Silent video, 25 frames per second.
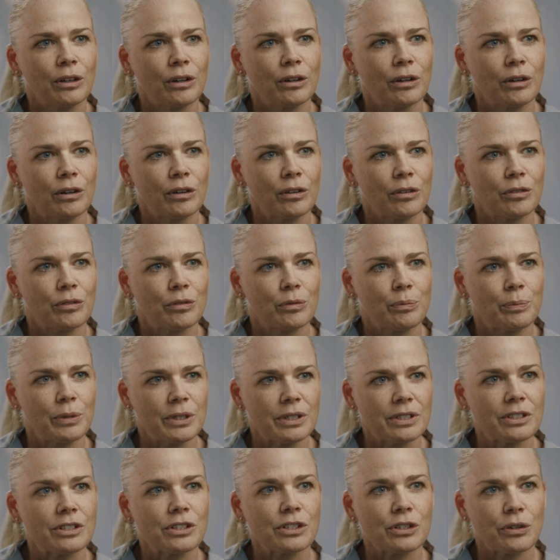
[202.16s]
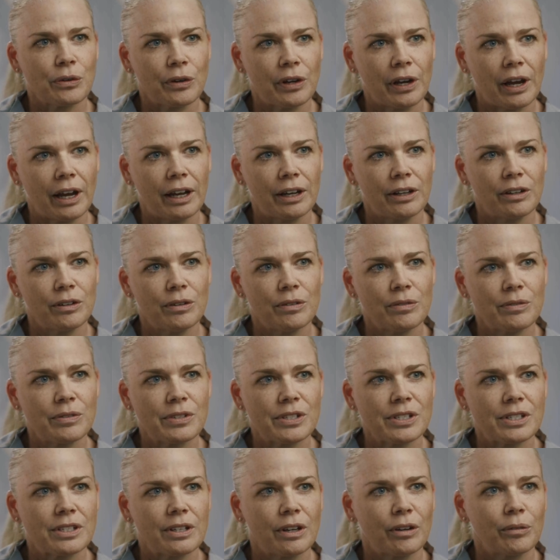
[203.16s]
of business
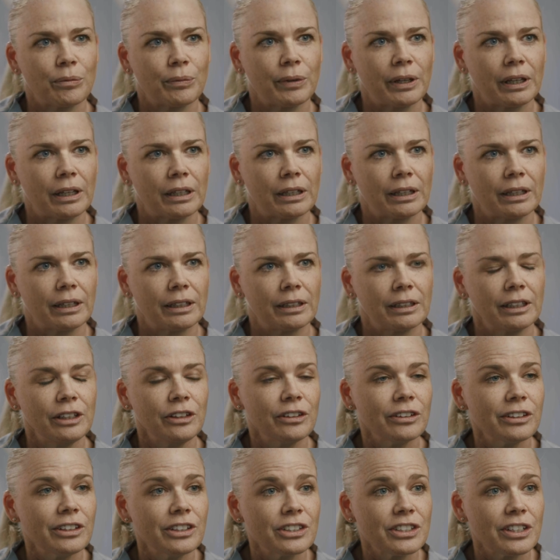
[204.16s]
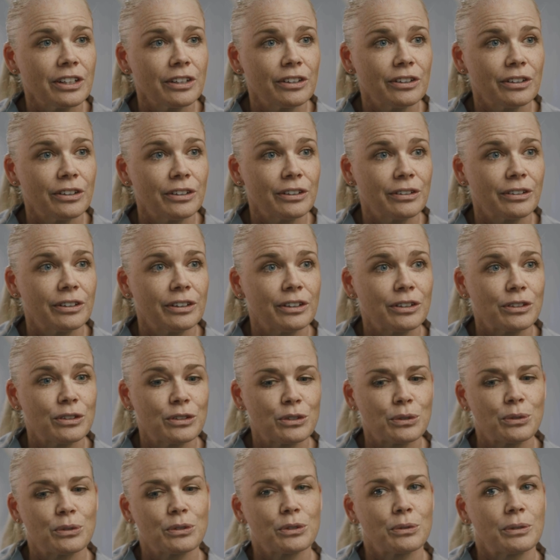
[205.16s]
creatives that we can lean on each other and
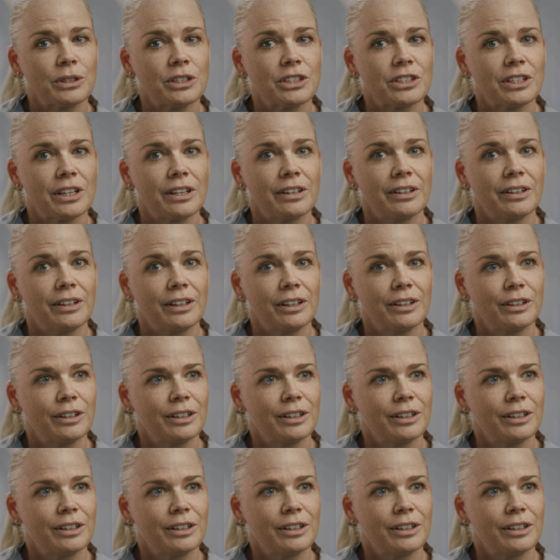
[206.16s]
talk to each other.